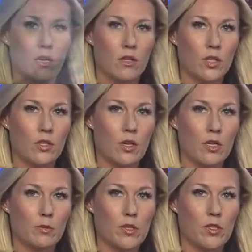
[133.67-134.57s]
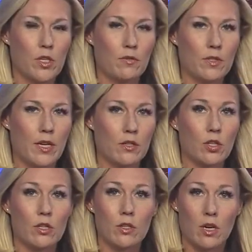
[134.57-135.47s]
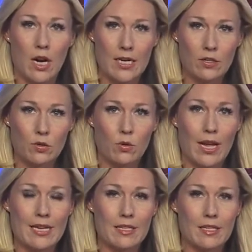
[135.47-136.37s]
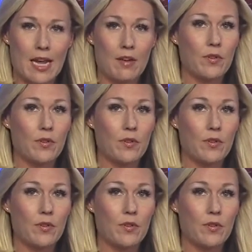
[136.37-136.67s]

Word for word: Chickasaw's police chief says Chickasaw High School has staff